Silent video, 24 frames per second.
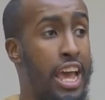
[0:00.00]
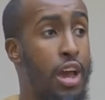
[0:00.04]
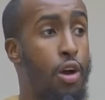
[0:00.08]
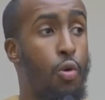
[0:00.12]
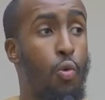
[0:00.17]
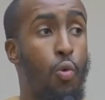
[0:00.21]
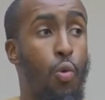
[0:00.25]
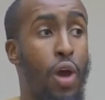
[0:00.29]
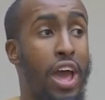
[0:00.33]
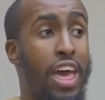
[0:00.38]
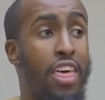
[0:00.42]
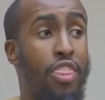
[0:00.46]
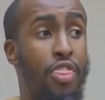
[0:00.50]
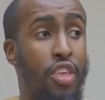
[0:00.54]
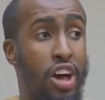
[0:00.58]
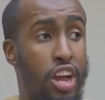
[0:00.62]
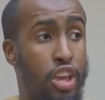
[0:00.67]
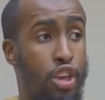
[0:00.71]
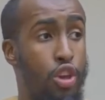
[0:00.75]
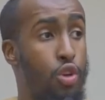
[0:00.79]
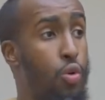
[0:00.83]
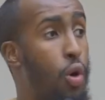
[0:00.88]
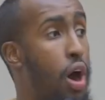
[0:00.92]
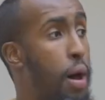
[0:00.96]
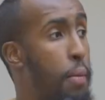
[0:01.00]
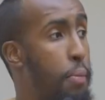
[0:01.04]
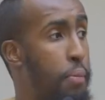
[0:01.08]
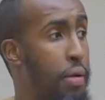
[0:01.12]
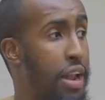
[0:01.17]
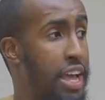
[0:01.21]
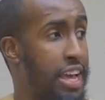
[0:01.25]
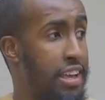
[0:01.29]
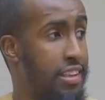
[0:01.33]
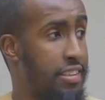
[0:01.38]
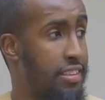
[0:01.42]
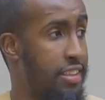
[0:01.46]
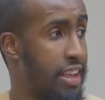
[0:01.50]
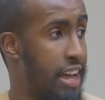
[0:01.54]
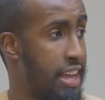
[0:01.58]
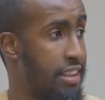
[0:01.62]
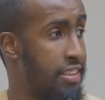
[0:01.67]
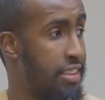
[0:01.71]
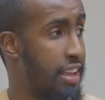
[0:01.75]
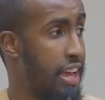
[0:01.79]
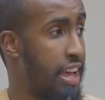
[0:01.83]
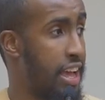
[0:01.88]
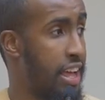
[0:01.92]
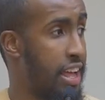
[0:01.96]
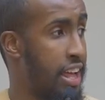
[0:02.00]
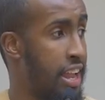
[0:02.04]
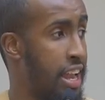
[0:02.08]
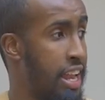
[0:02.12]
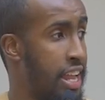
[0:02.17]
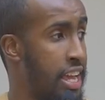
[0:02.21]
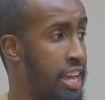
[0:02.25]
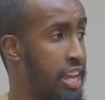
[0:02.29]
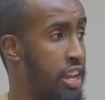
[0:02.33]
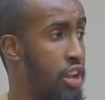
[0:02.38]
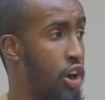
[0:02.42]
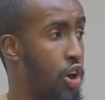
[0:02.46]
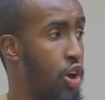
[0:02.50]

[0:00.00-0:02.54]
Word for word: Whether you are placed as a leader